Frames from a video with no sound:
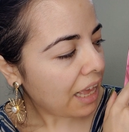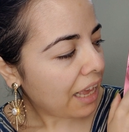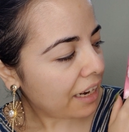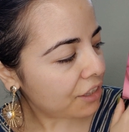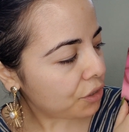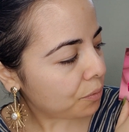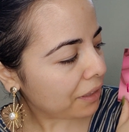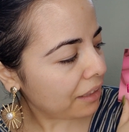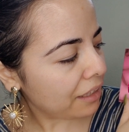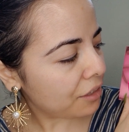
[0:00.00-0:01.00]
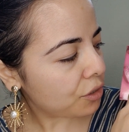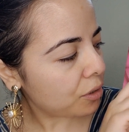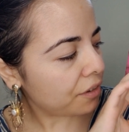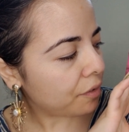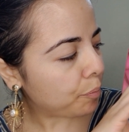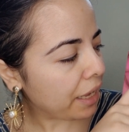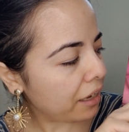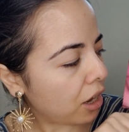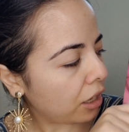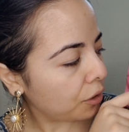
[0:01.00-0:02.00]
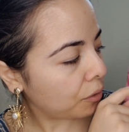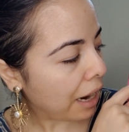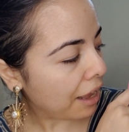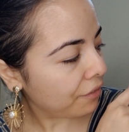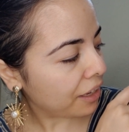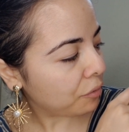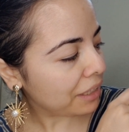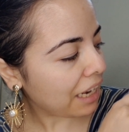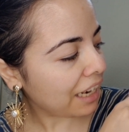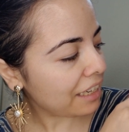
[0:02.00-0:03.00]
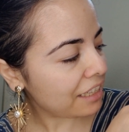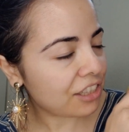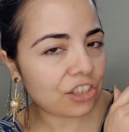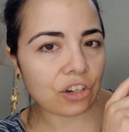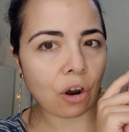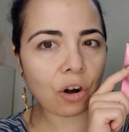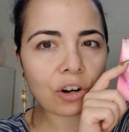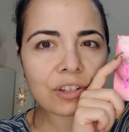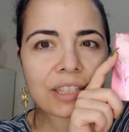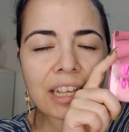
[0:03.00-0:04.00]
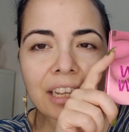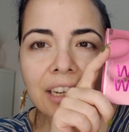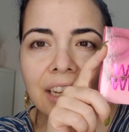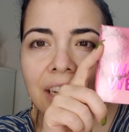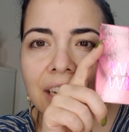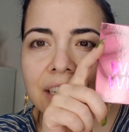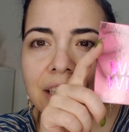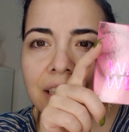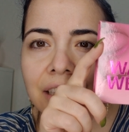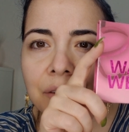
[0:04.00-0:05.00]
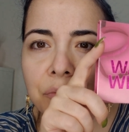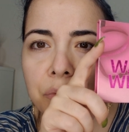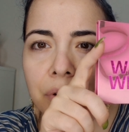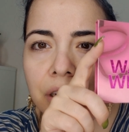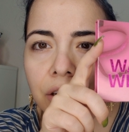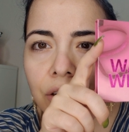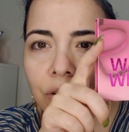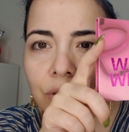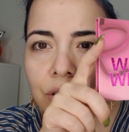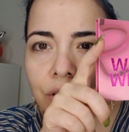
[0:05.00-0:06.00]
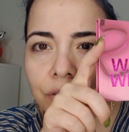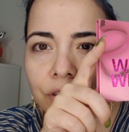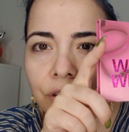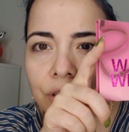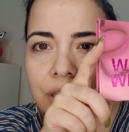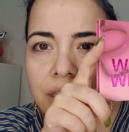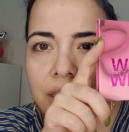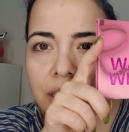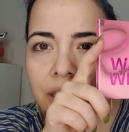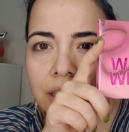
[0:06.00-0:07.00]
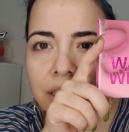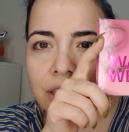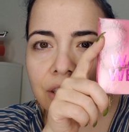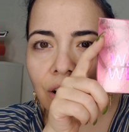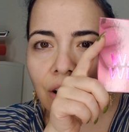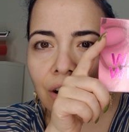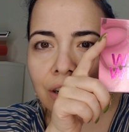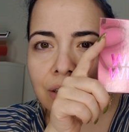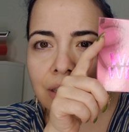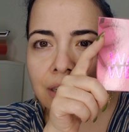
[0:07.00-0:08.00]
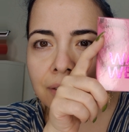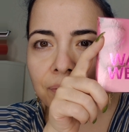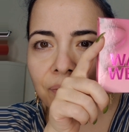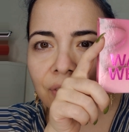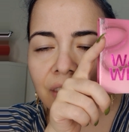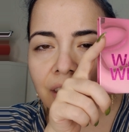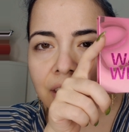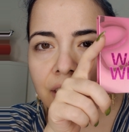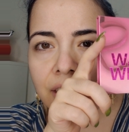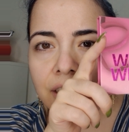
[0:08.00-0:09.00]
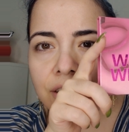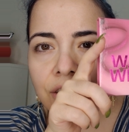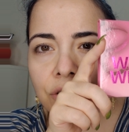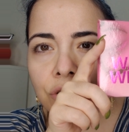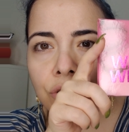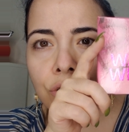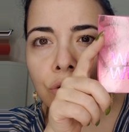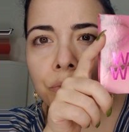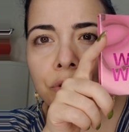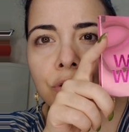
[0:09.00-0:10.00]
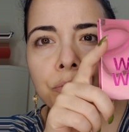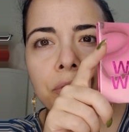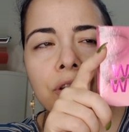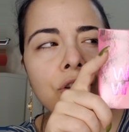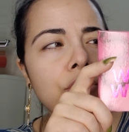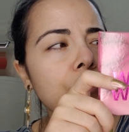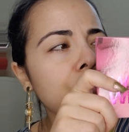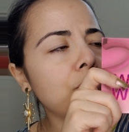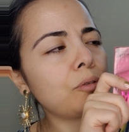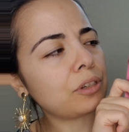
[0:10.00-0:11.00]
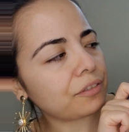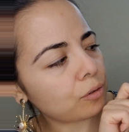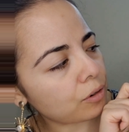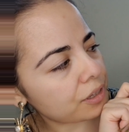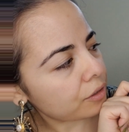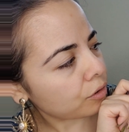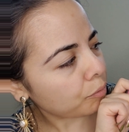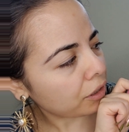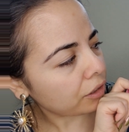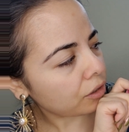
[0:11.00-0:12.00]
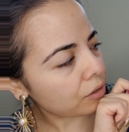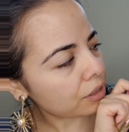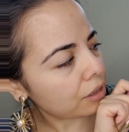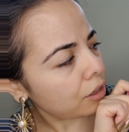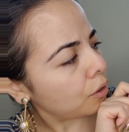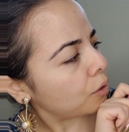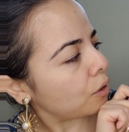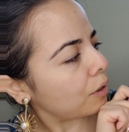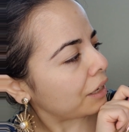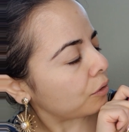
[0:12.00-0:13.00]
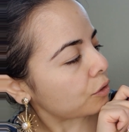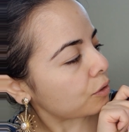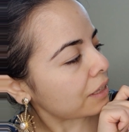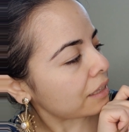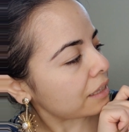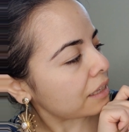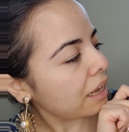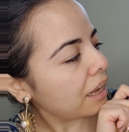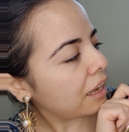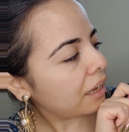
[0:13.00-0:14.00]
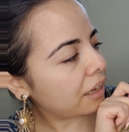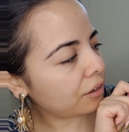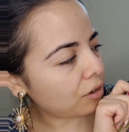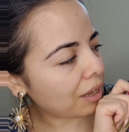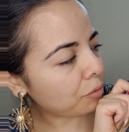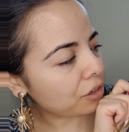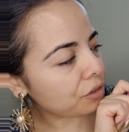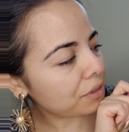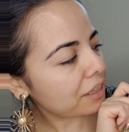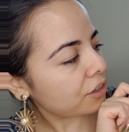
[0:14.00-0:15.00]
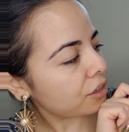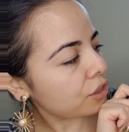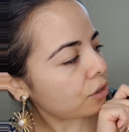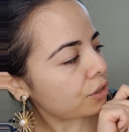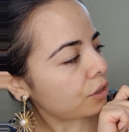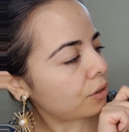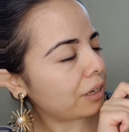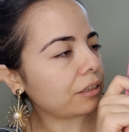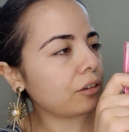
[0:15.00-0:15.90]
and it's written in sort of a pink holographic with tiny stars in it. Let me bring it closer for you to see the stars. It's super cute. Of course, Gourmande Girls logo. It also says it's in collaboration with Siria Soto and